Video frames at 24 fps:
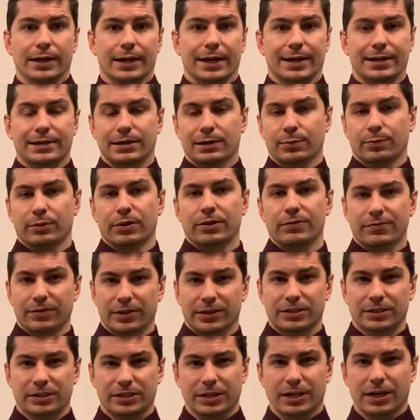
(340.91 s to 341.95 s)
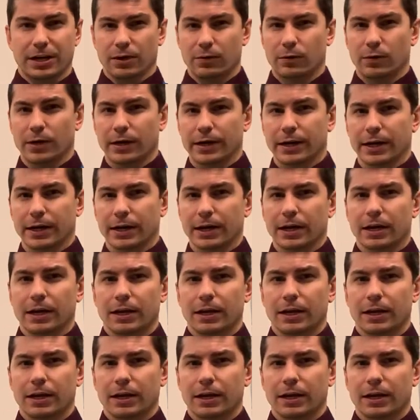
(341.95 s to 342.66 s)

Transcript: it has a prefix CO on it.